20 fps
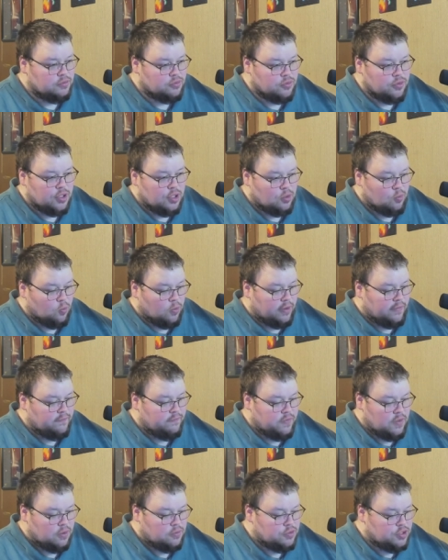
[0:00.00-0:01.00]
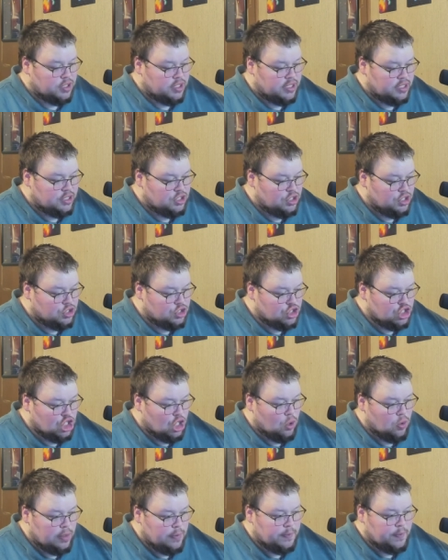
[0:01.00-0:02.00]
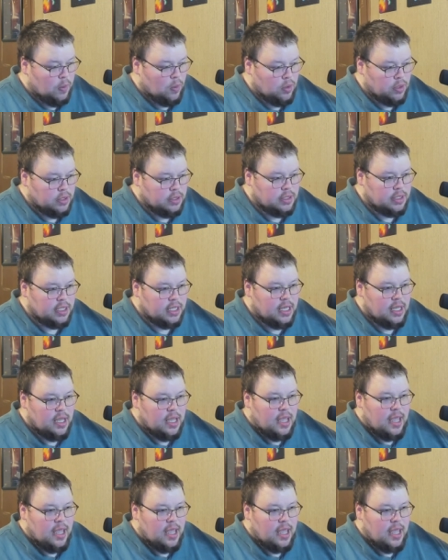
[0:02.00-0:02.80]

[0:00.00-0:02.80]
through your workflow is just so important.